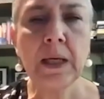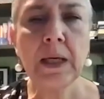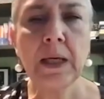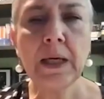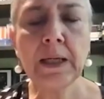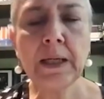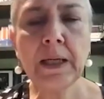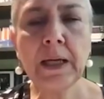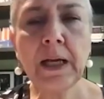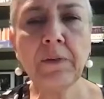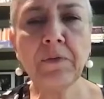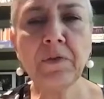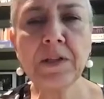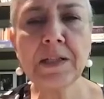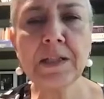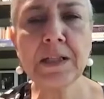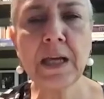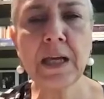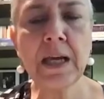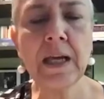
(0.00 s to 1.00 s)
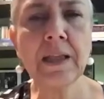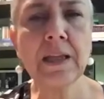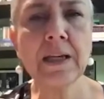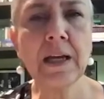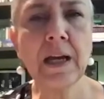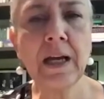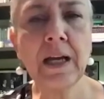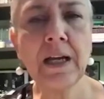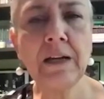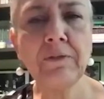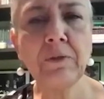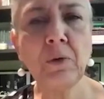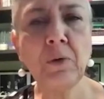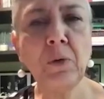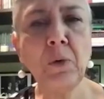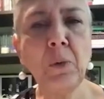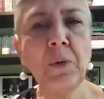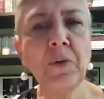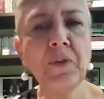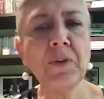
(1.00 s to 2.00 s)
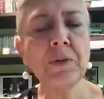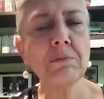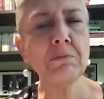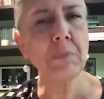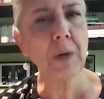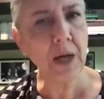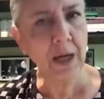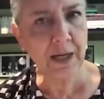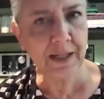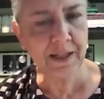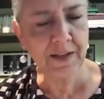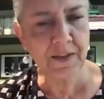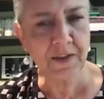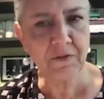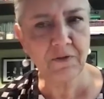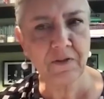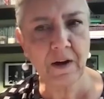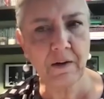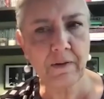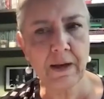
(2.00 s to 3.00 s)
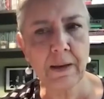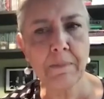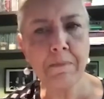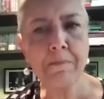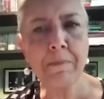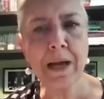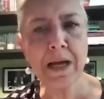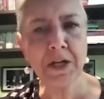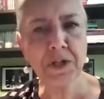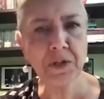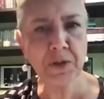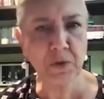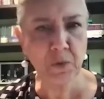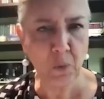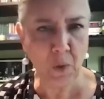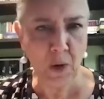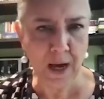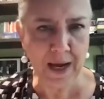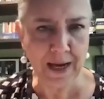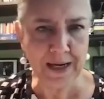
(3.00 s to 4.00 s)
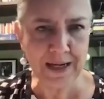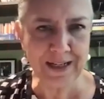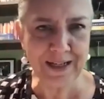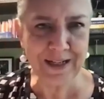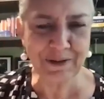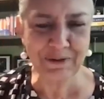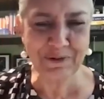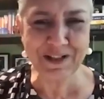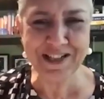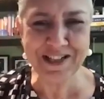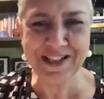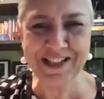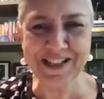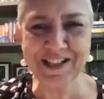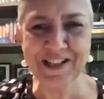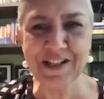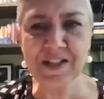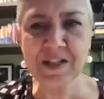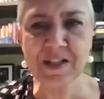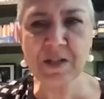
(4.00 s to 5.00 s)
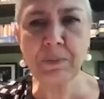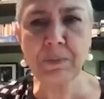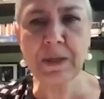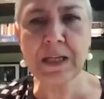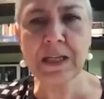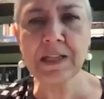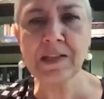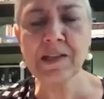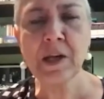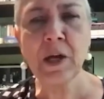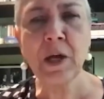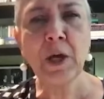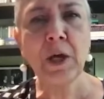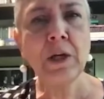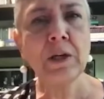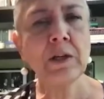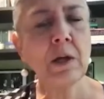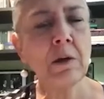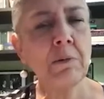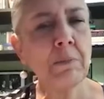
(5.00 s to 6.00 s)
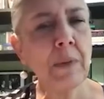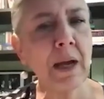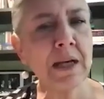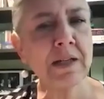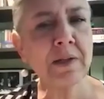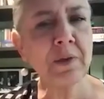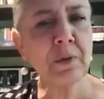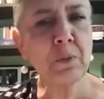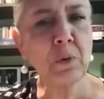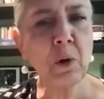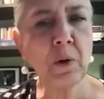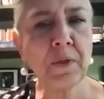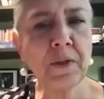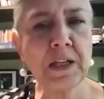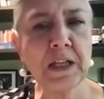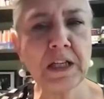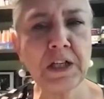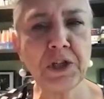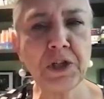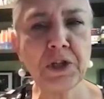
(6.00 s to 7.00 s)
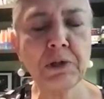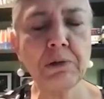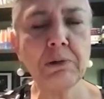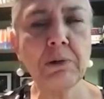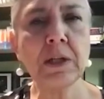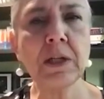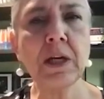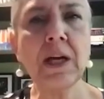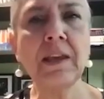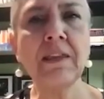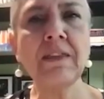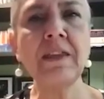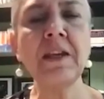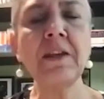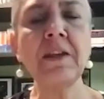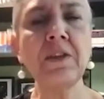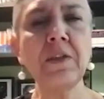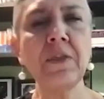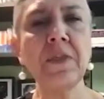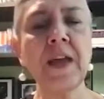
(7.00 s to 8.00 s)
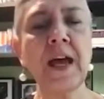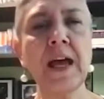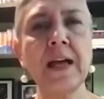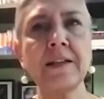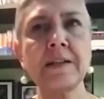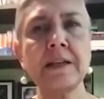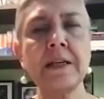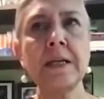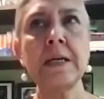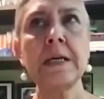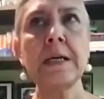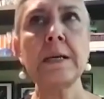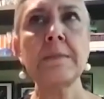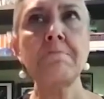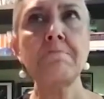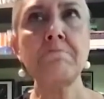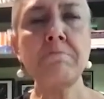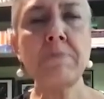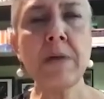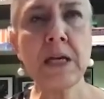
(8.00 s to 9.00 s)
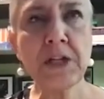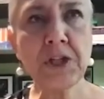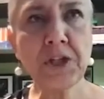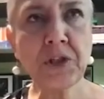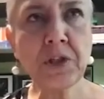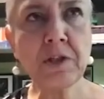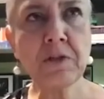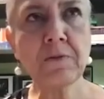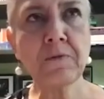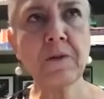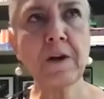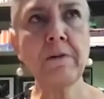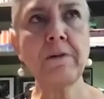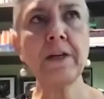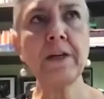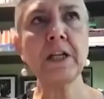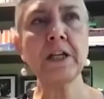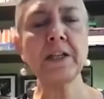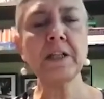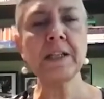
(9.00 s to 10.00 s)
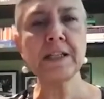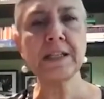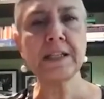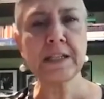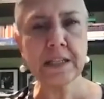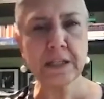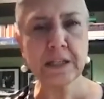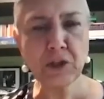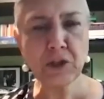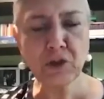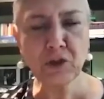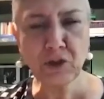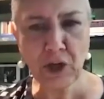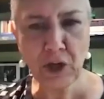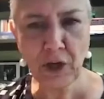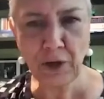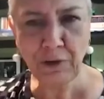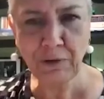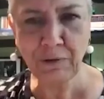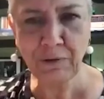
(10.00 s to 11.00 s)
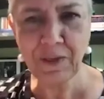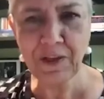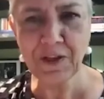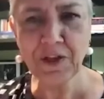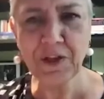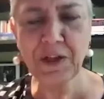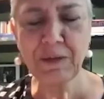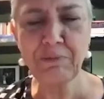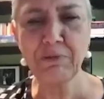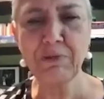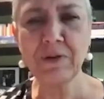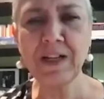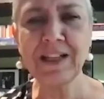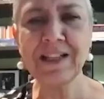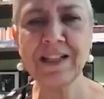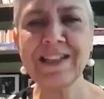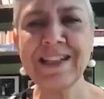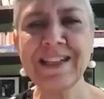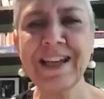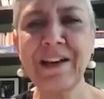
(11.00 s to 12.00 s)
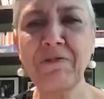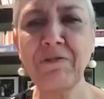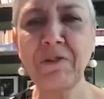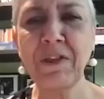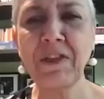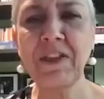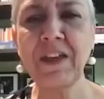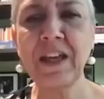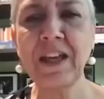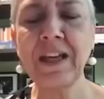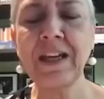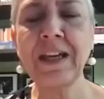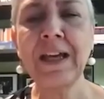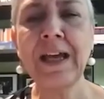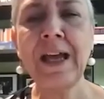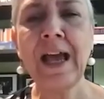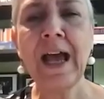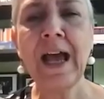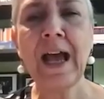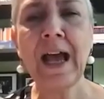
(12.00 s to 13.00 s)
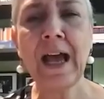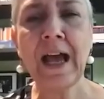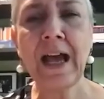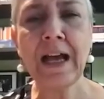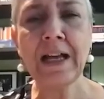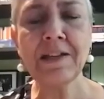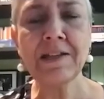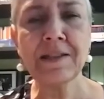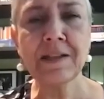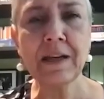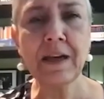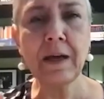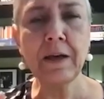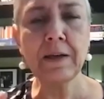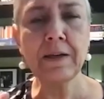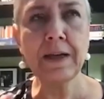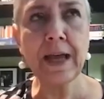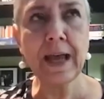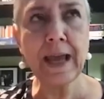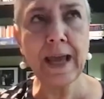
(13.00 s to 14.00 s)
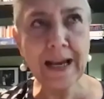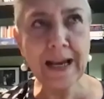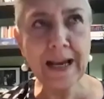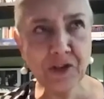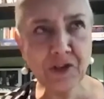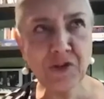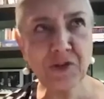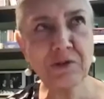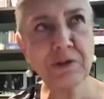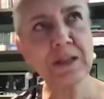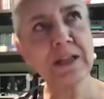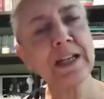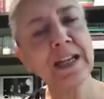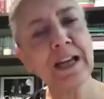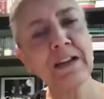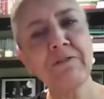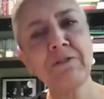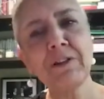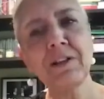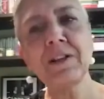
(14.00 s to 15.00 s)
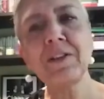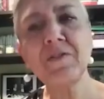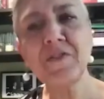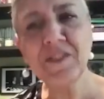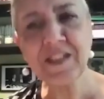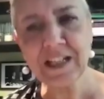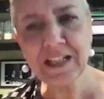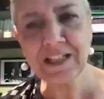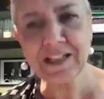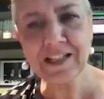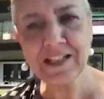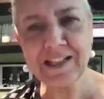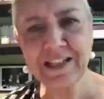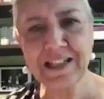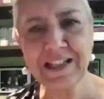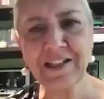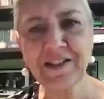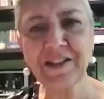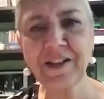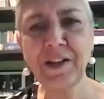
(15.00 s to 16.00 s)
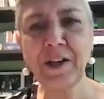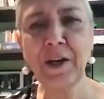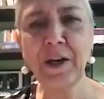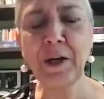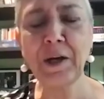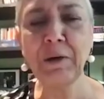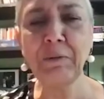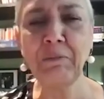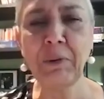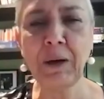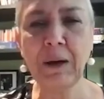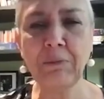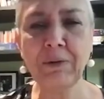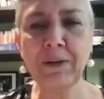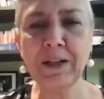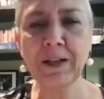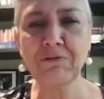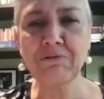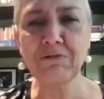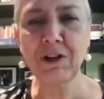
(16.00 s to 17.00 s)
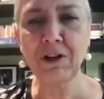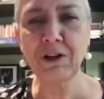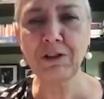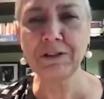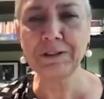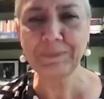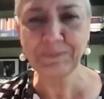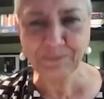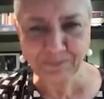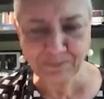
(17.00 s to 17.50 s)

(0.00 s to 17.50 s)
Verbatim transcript: And I have to say that I have always admired the very measured way in which Linda speaks no matter what the issue. And I think that that measured, very considered tone that she brings to everything adds an extra level of dignity to her public role.